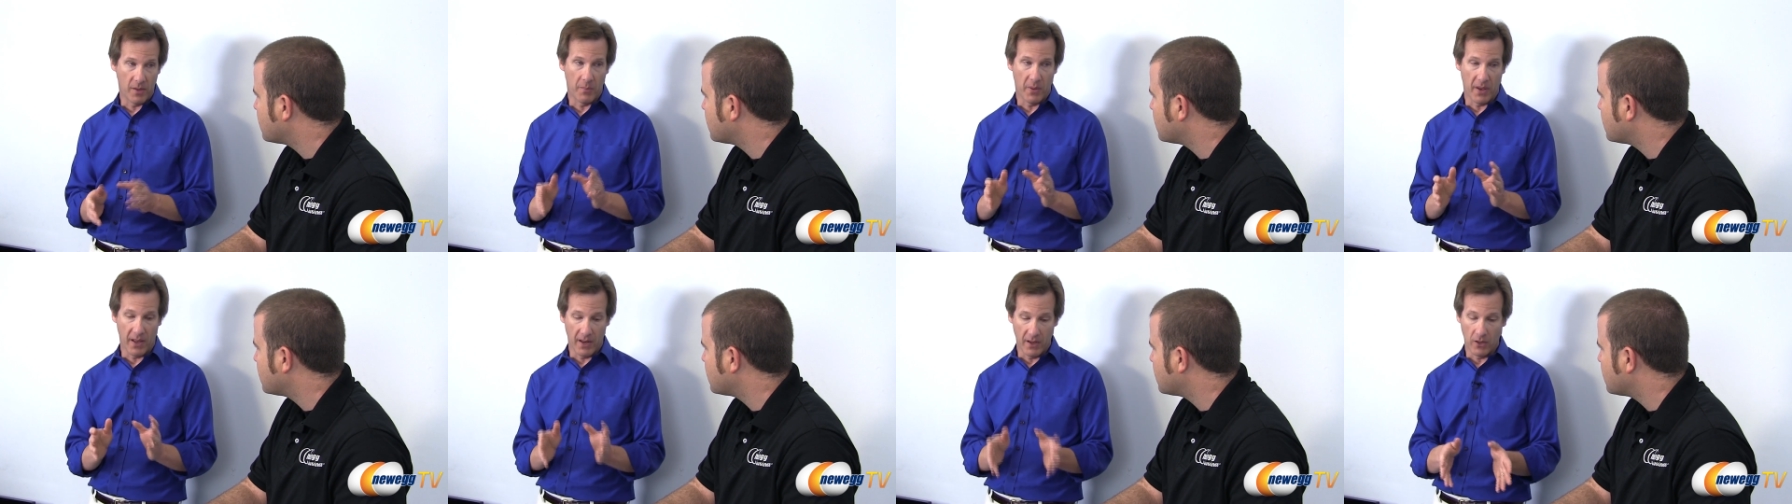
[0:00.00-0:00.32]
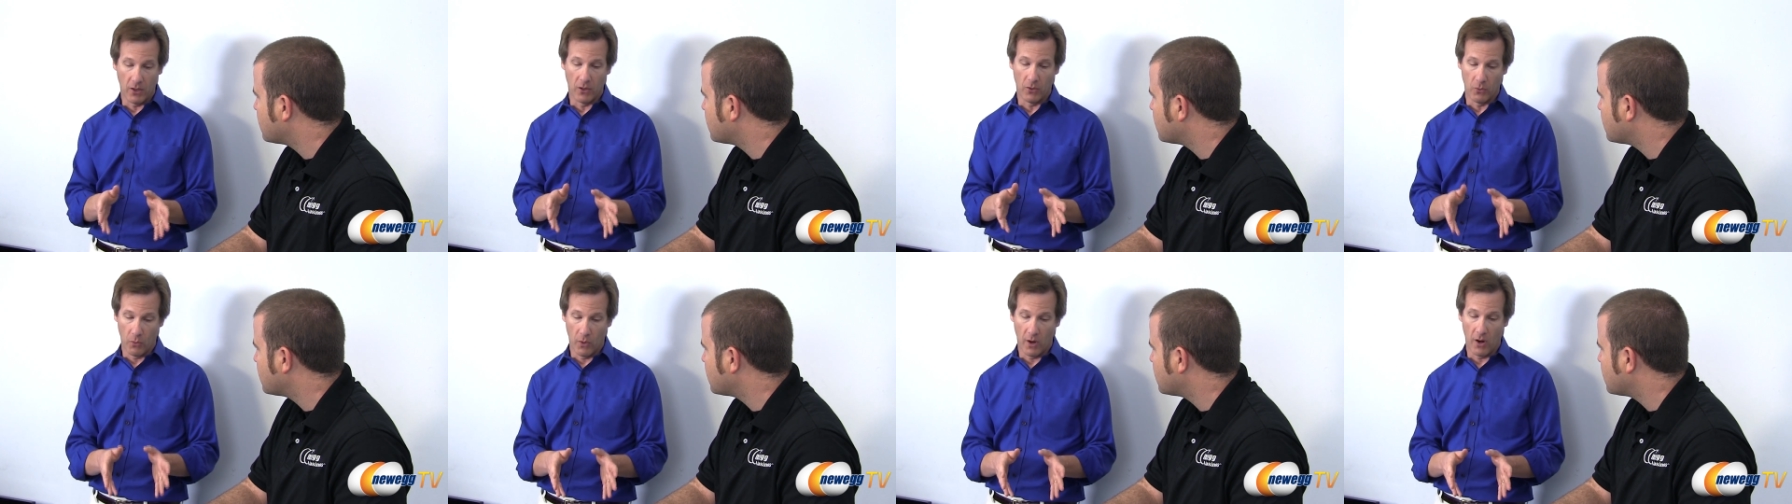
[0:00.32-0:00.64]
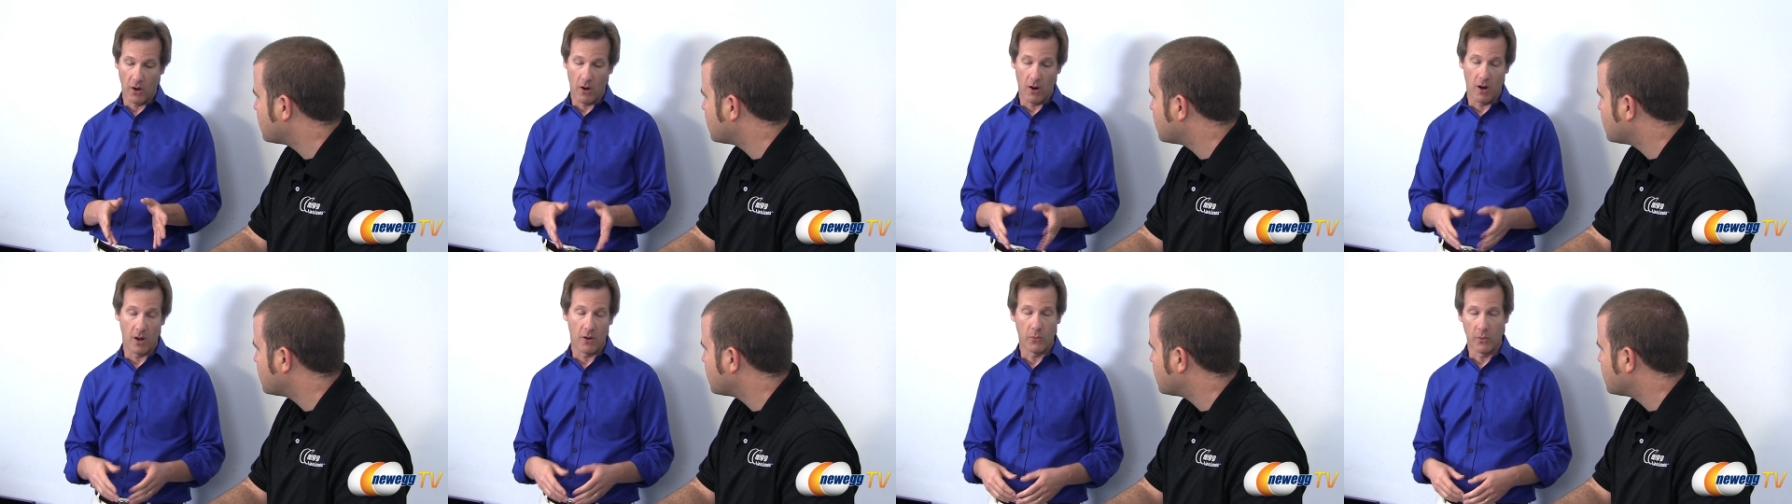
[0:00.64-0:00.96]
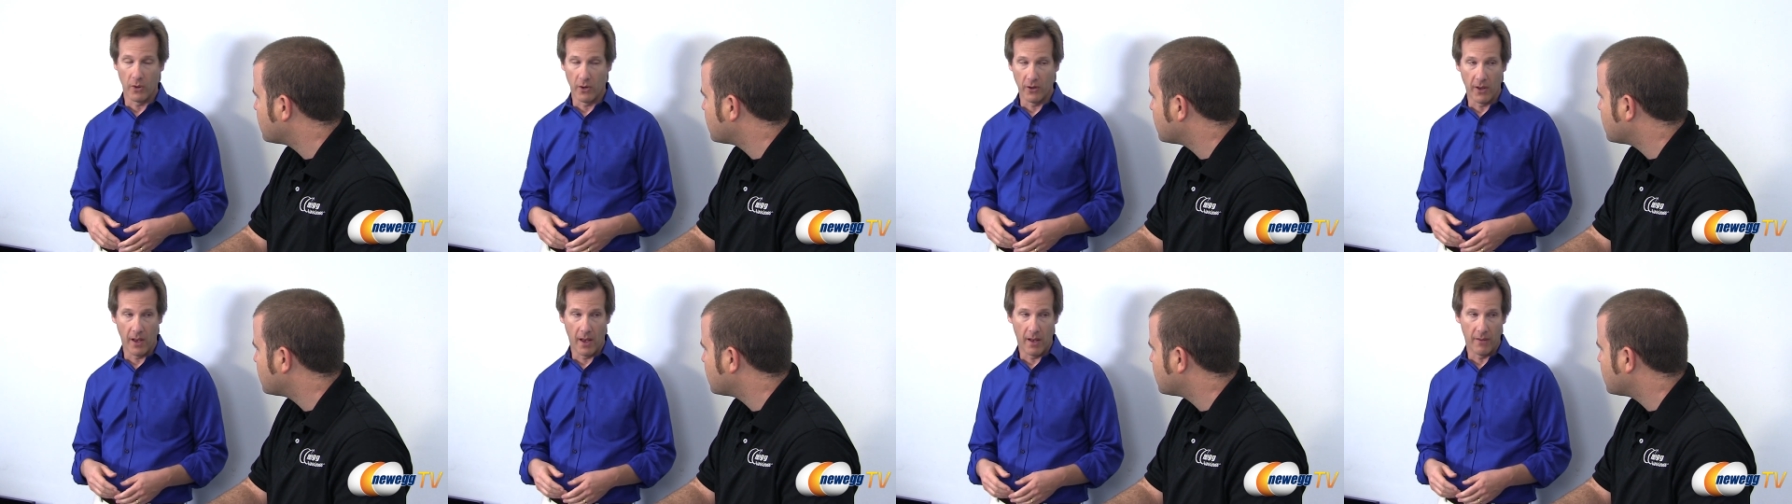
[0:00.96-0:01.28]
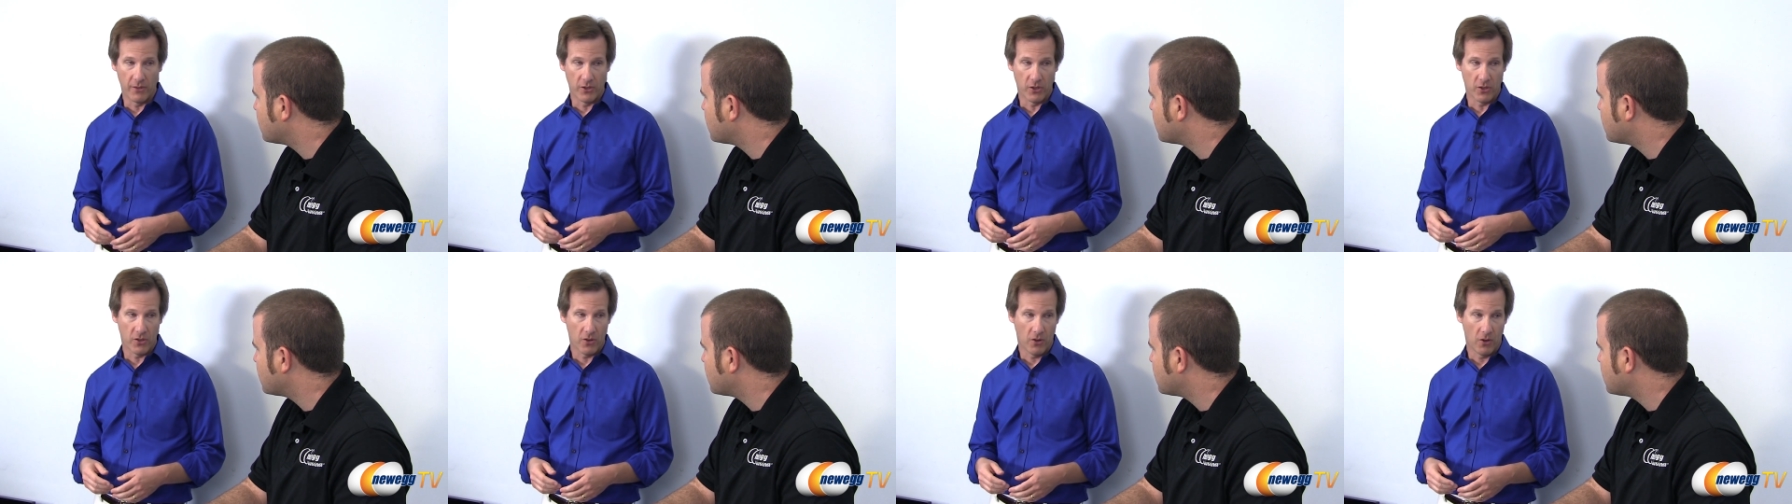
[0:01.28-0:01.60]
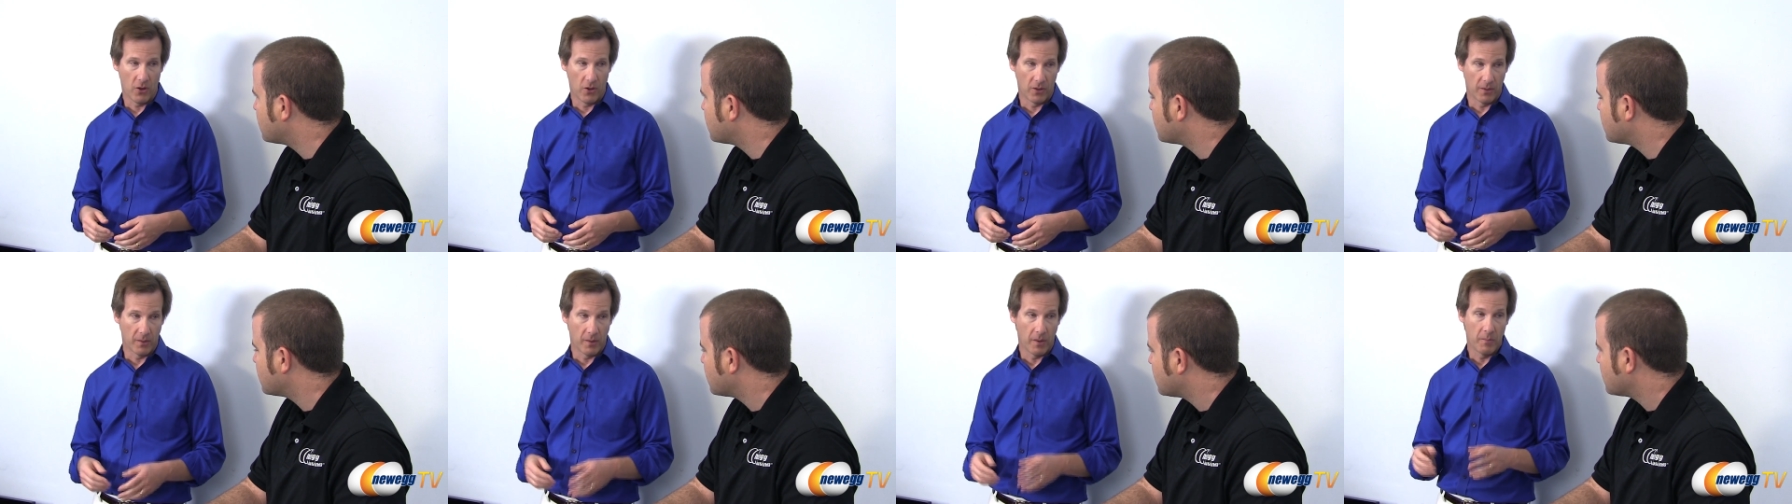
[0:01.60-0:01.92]
depending on what hardware you have
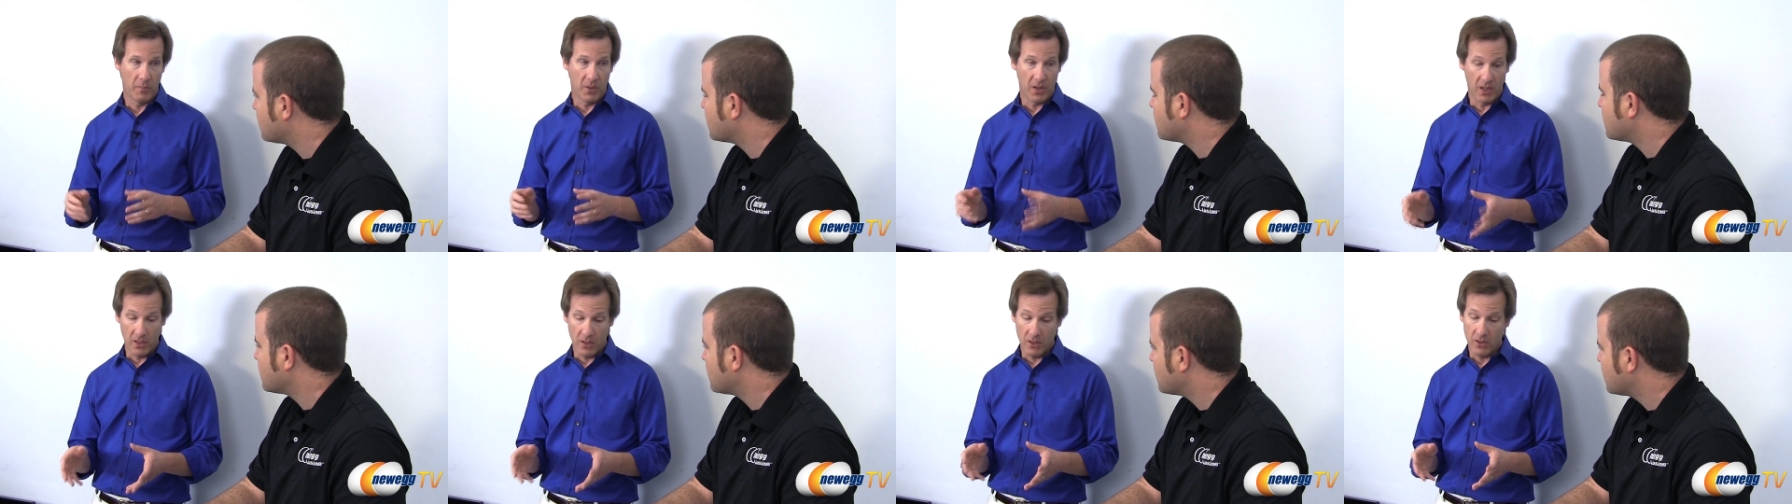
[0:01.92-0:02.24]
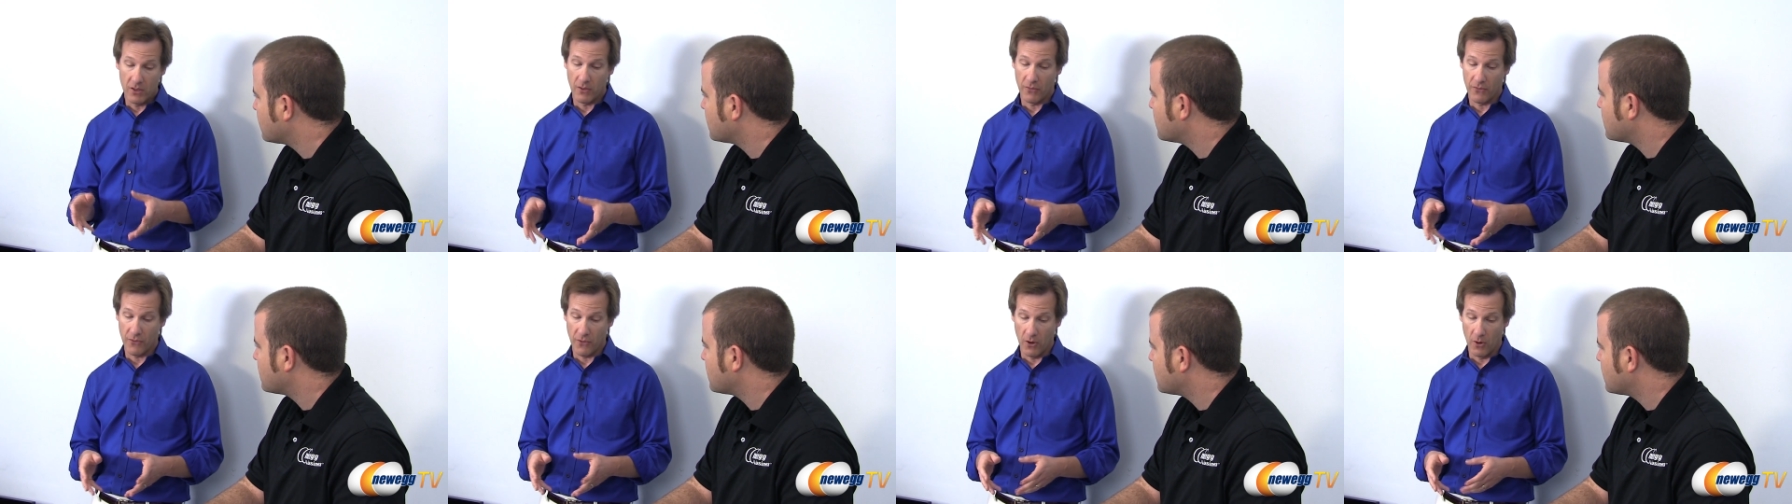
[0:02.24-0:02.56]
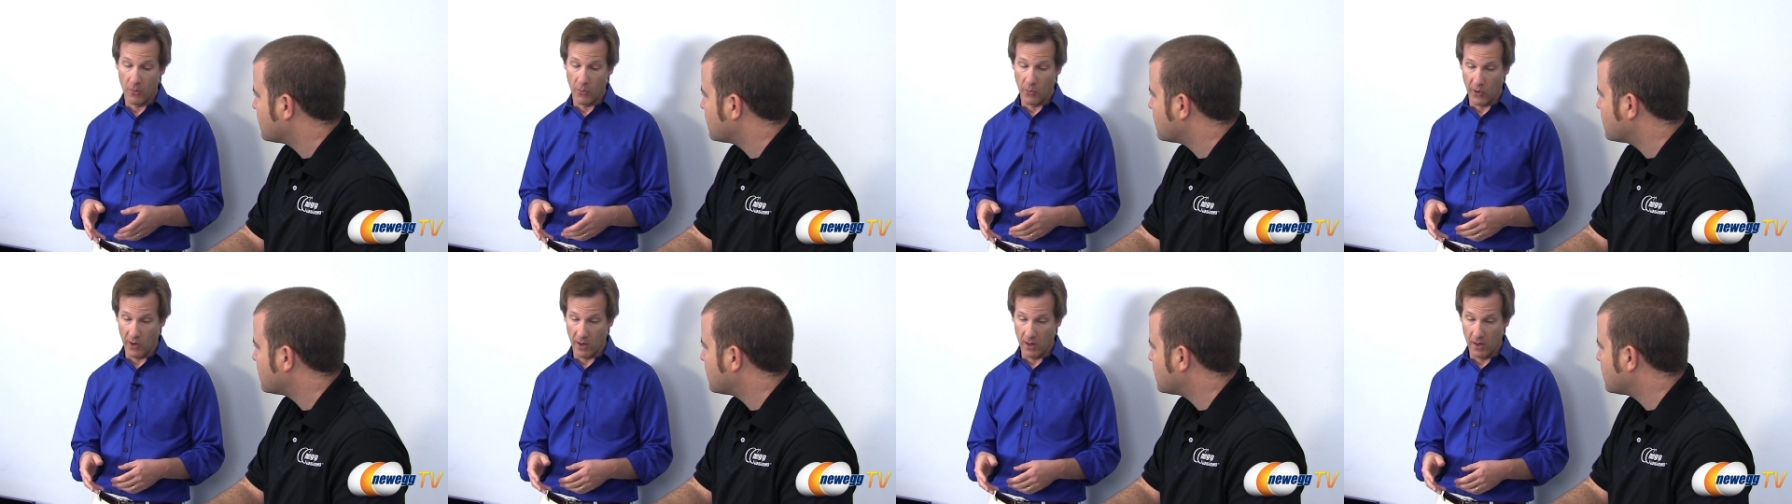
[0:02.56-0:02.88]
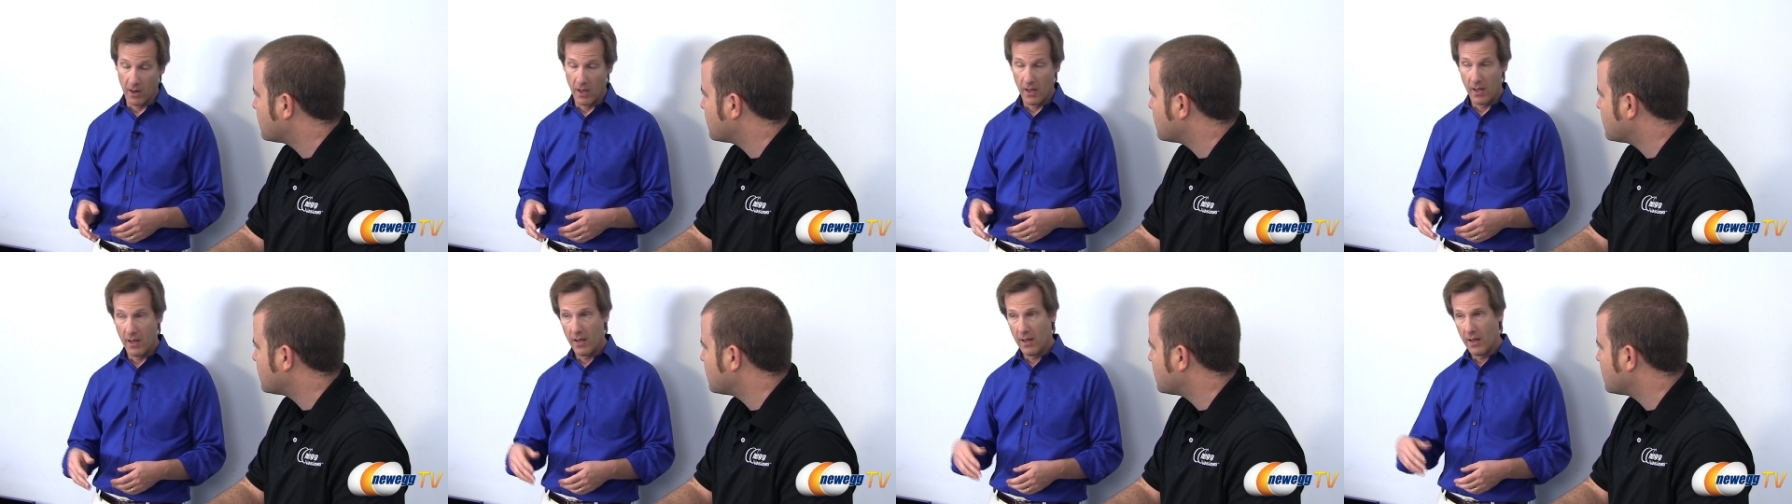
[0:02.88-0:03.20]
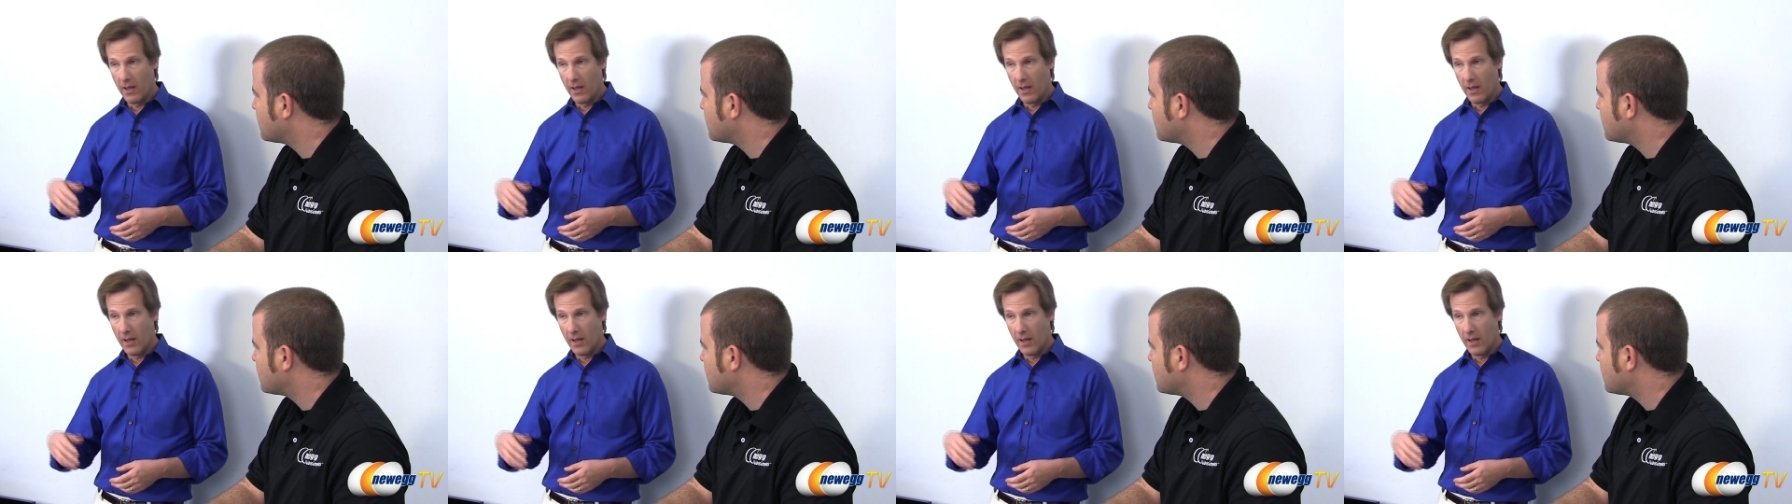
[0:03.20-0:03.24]
installed, pieces of firmware.